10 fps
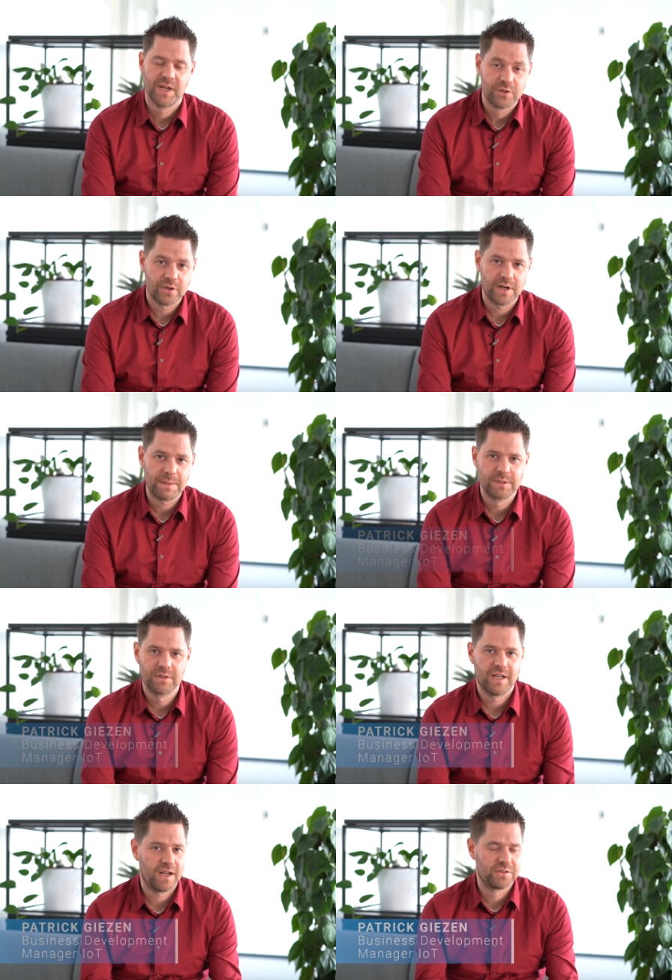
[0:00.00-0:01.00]
Sure,
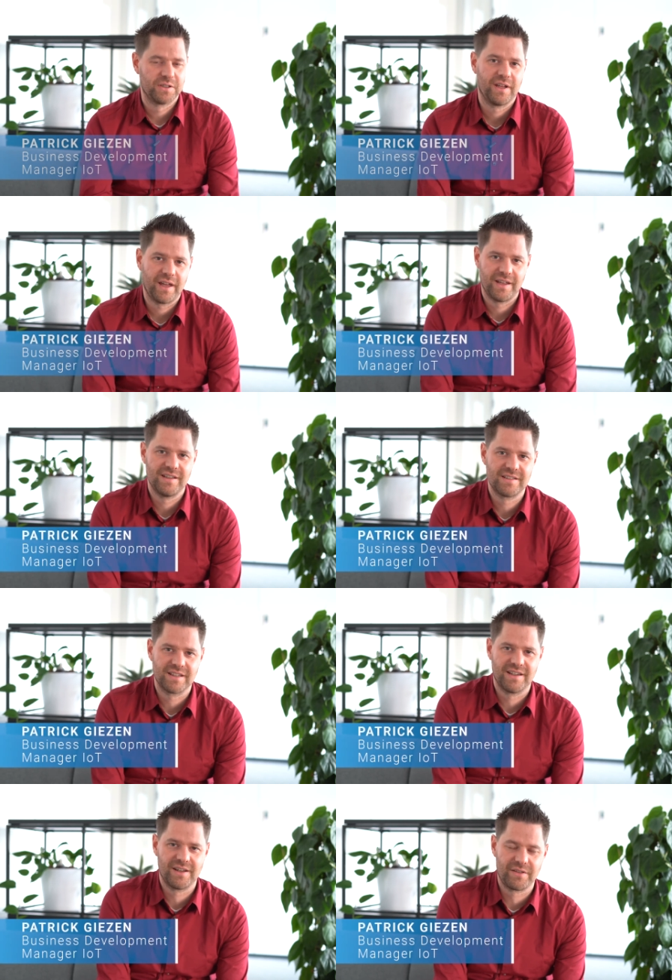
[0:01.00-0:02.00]
absolutely, Artur, and
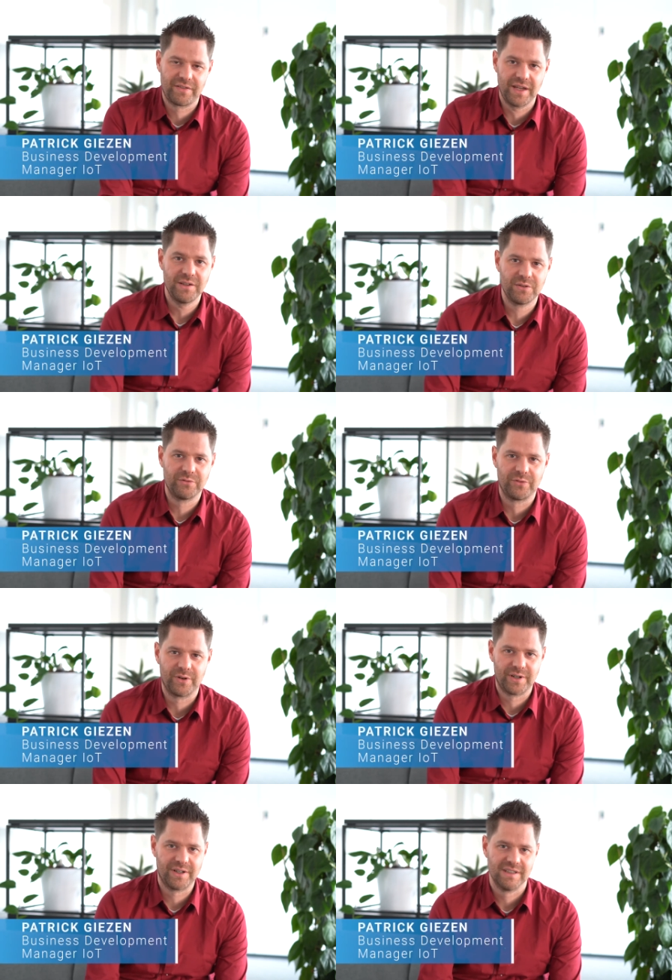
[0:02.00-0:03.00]
uh, thank you
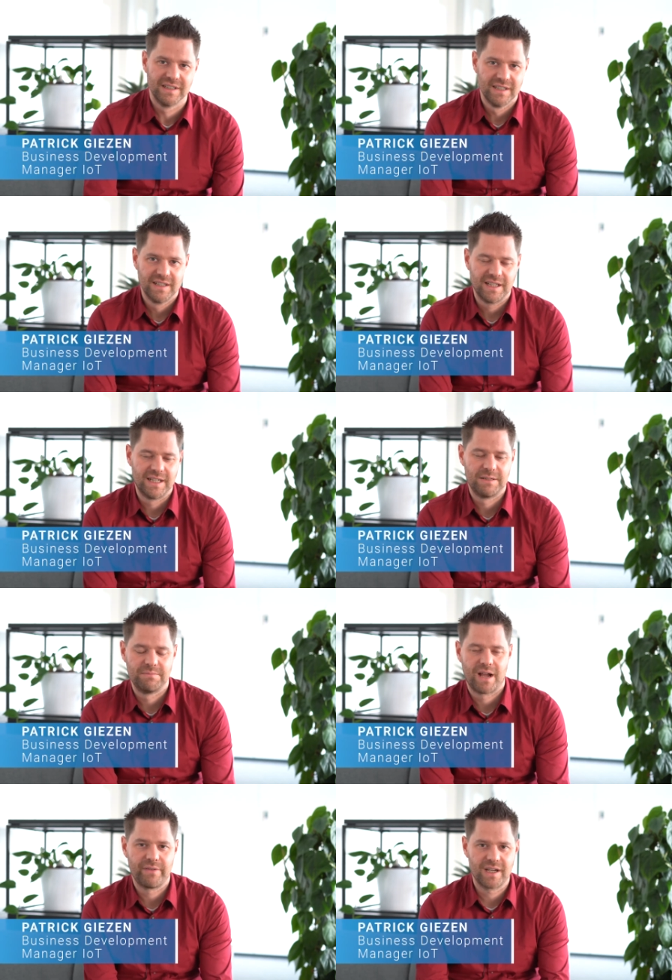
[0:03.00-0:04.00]
for
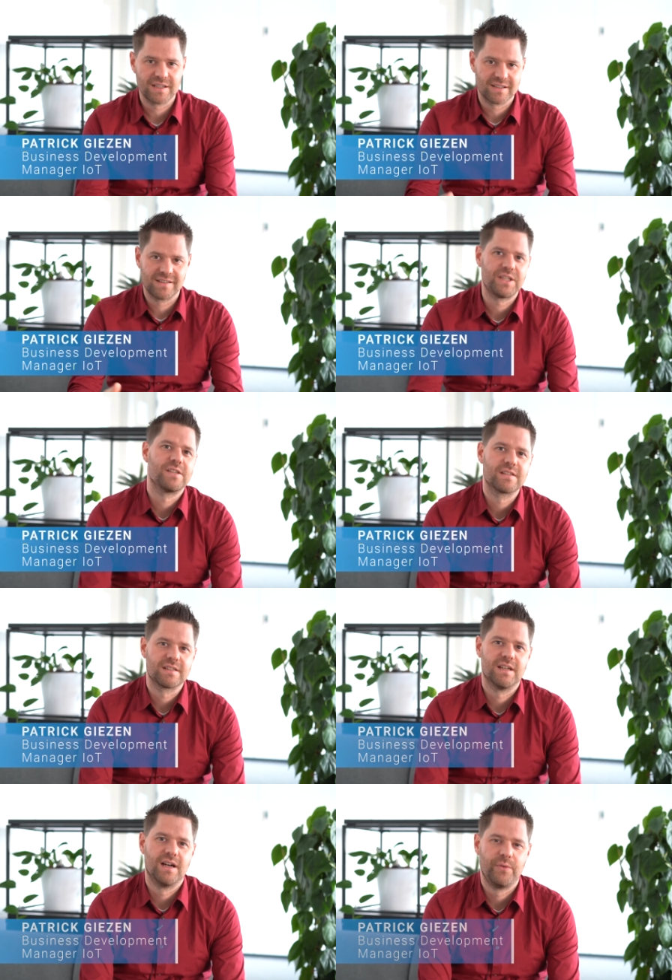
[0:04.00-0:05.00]
um, having us on
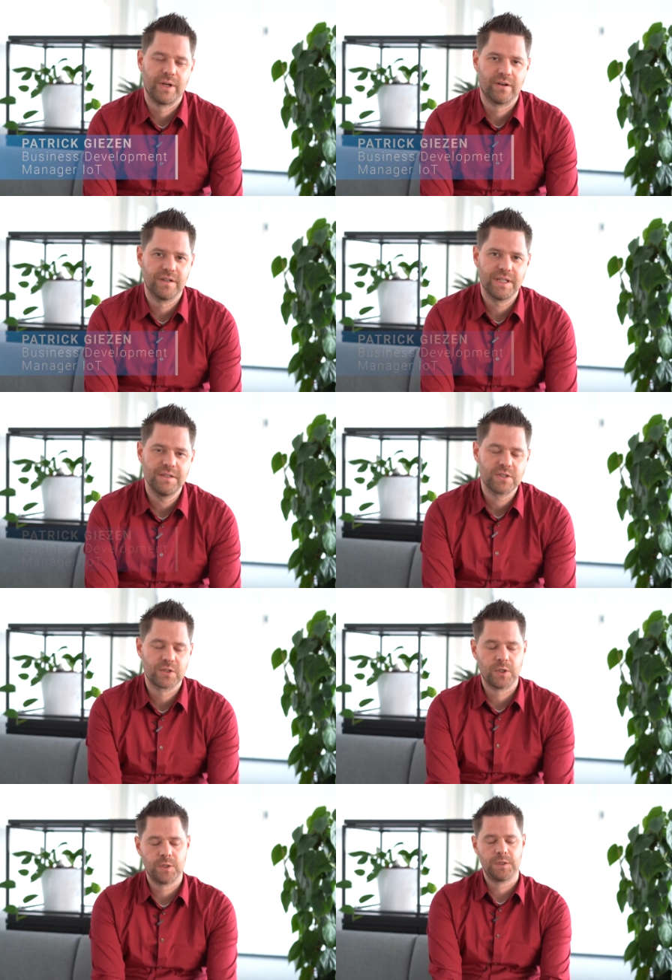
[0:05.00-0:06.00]
this uh, recording.
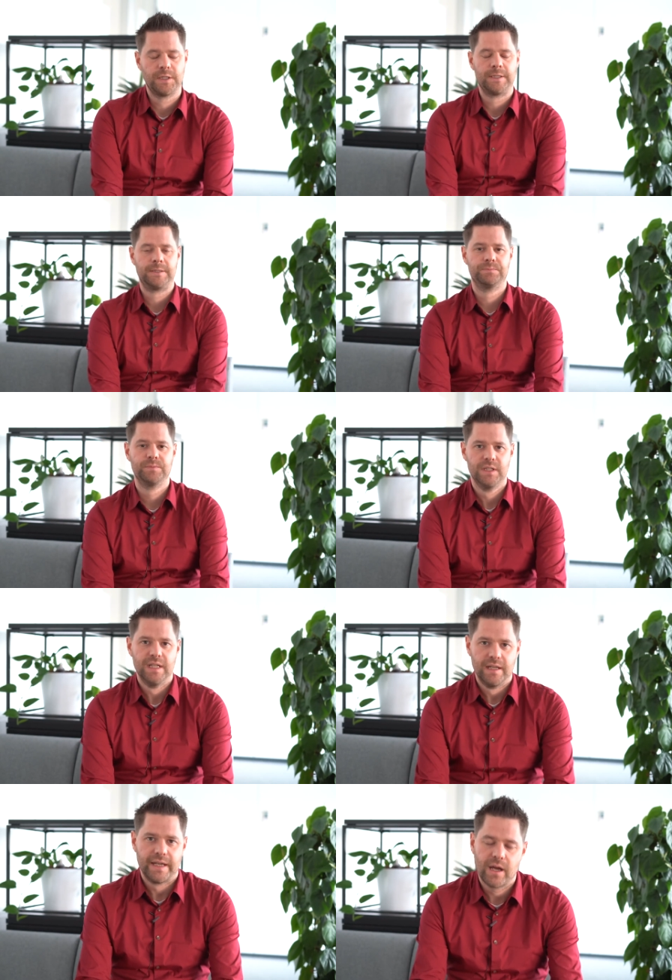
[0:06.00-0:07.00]
So, um,
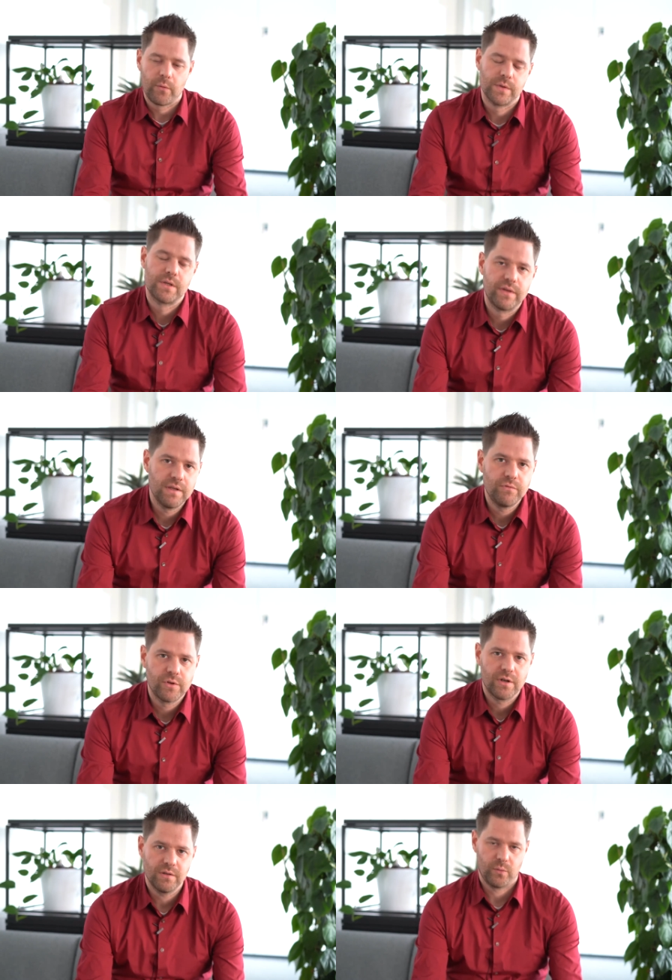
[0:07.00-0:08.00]
yeah, with
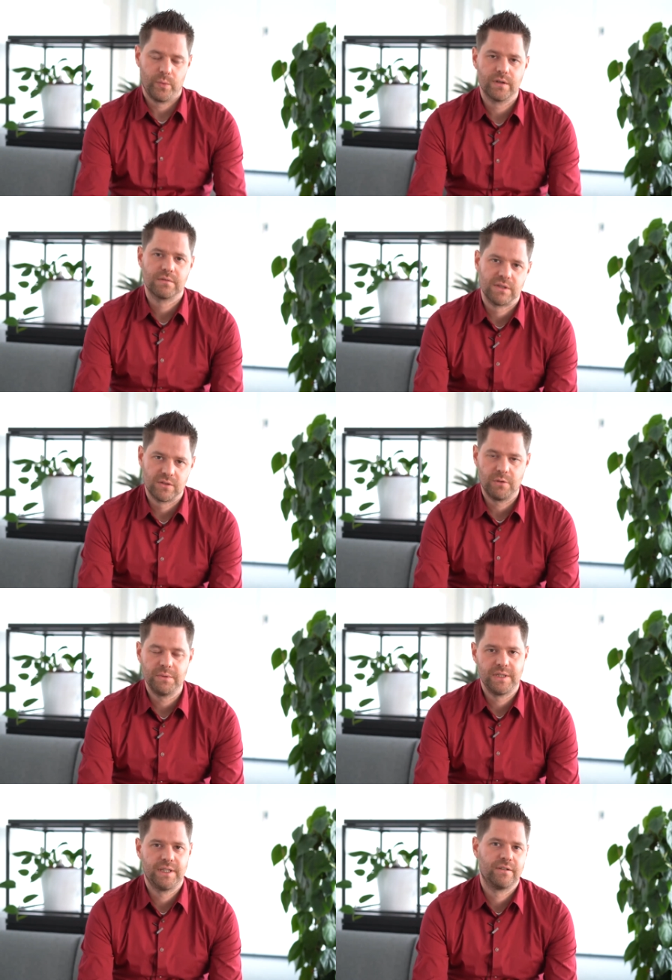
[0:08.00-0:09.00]
TeamViewer, we're a
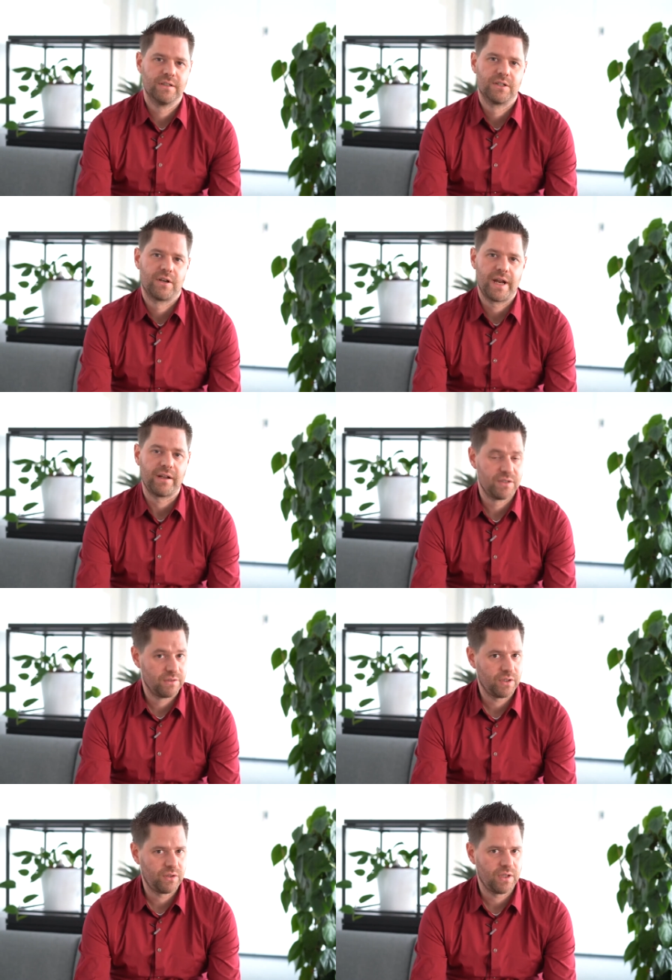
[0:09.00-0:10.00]
global leader in the
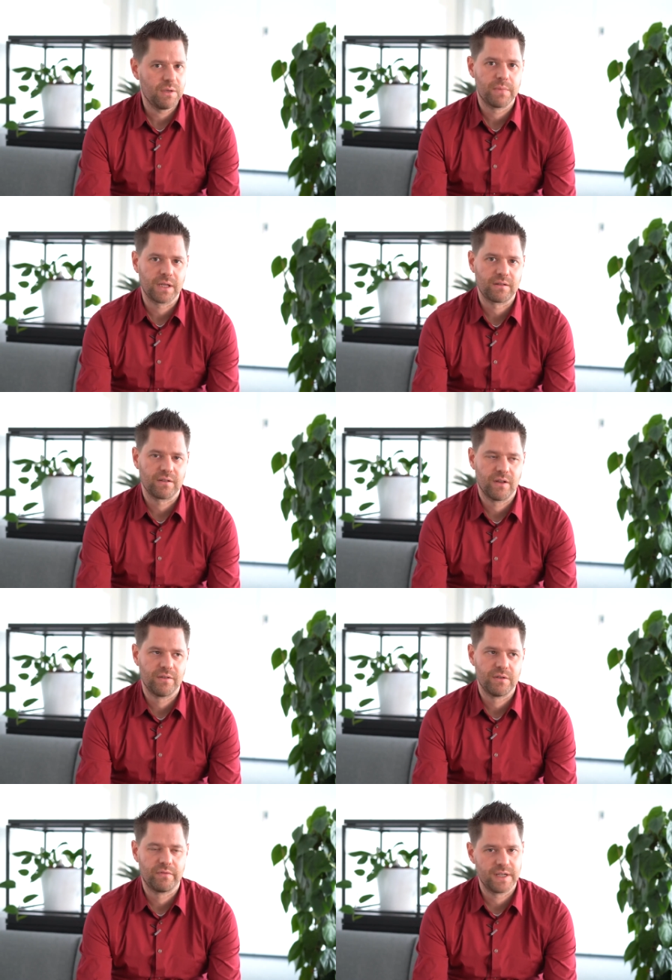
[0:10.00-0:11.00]
connectivity, but
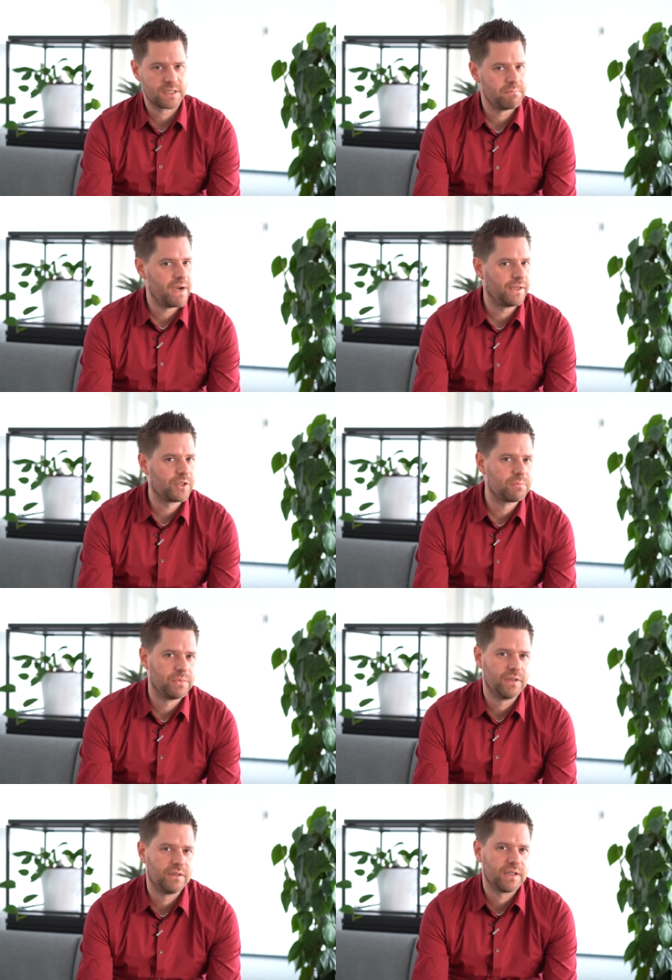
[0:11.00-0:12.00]
on the device
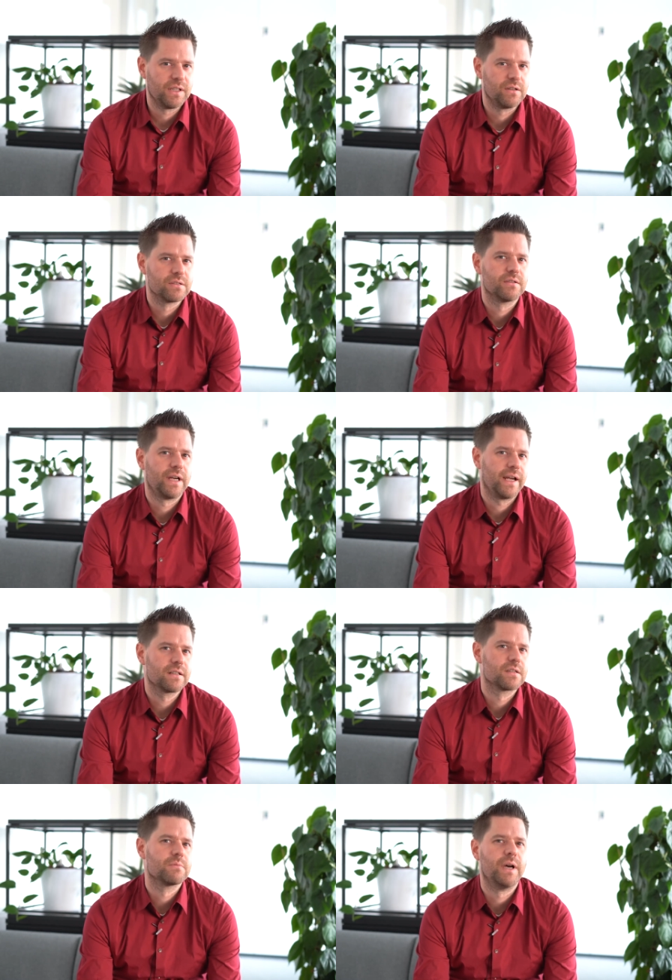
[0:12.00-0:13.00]
management and also
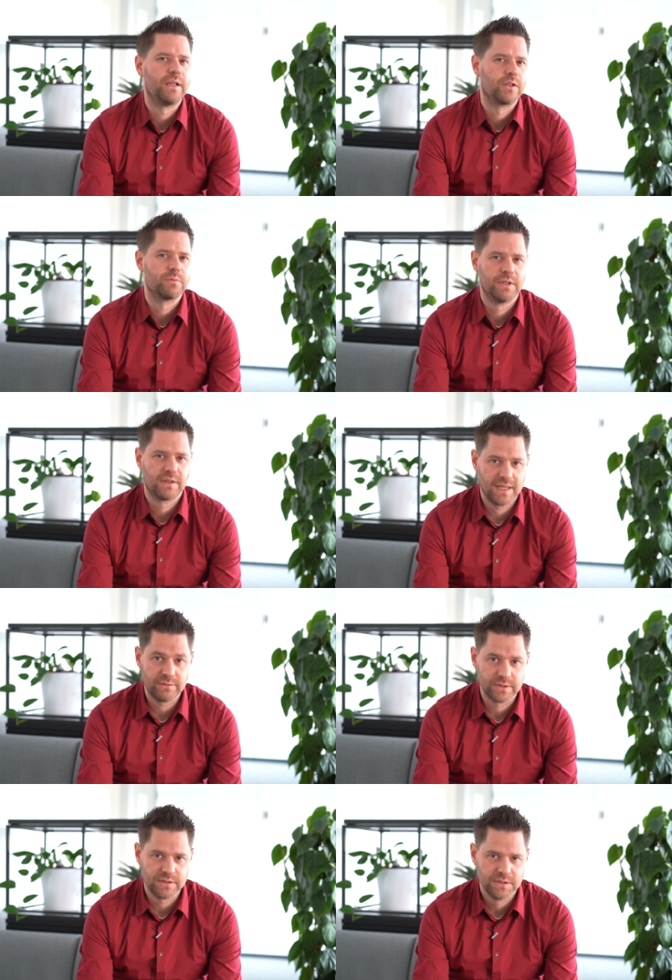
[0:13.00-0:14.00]
access management
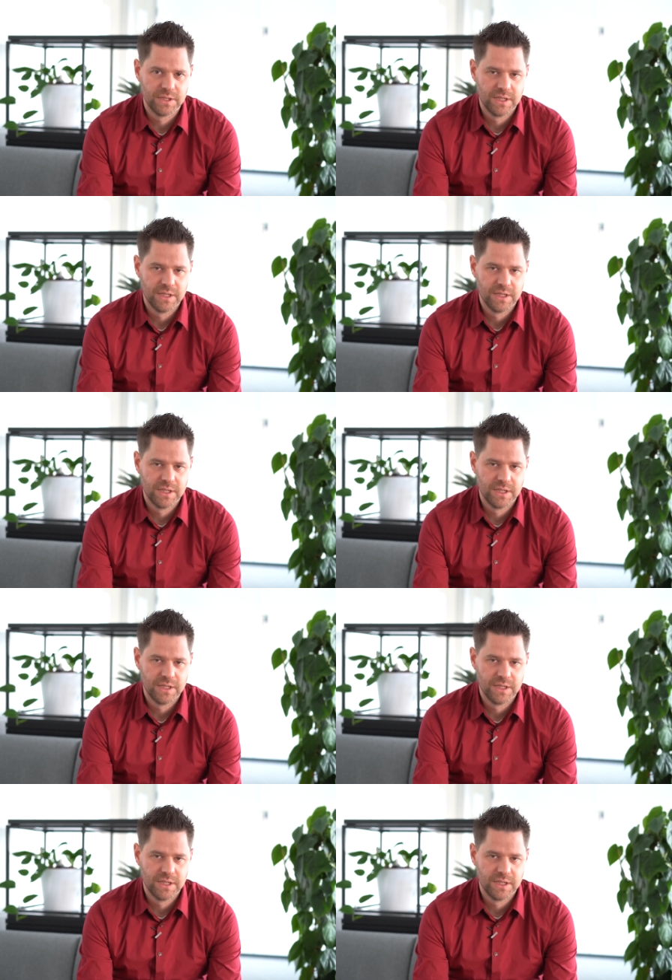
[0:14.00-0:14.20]
level.